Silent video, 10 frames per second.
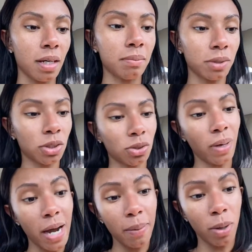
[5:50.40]

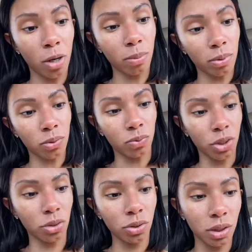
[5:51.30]
Describe Herbert
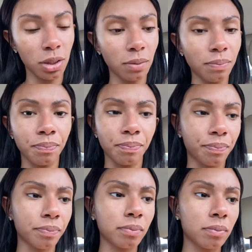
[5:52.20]
Richardson.
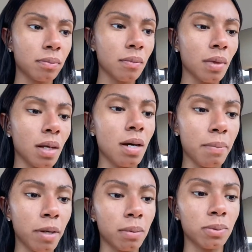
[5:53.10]

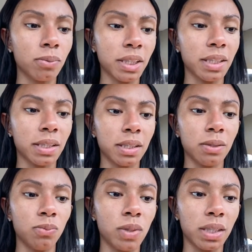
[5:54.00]
Herbert
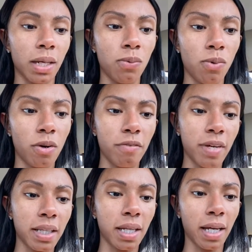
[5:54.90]
Richardson was a war
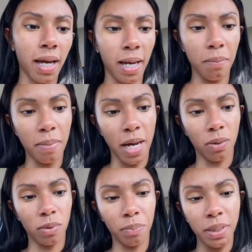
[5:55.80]
vet that came back
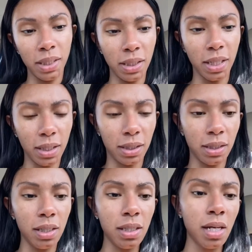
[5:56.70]
with
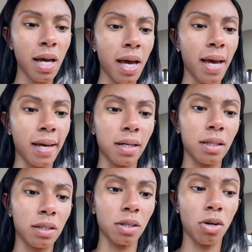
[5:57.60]
PTSD and
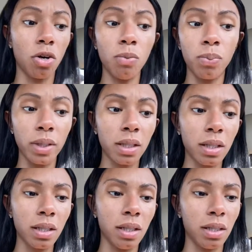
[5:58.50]
couldn't cope with
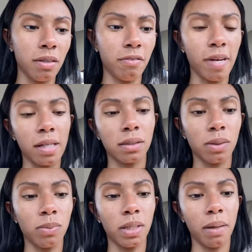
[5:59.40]
it. He then found
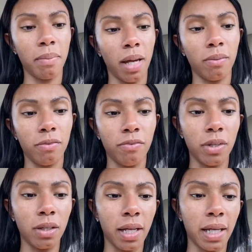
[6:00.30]
someone that made him
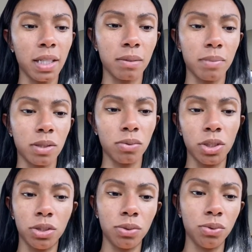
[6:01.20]
feel like his mental
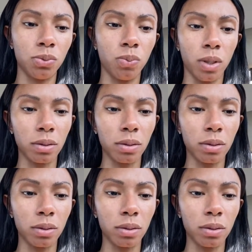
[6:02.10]
issues weren't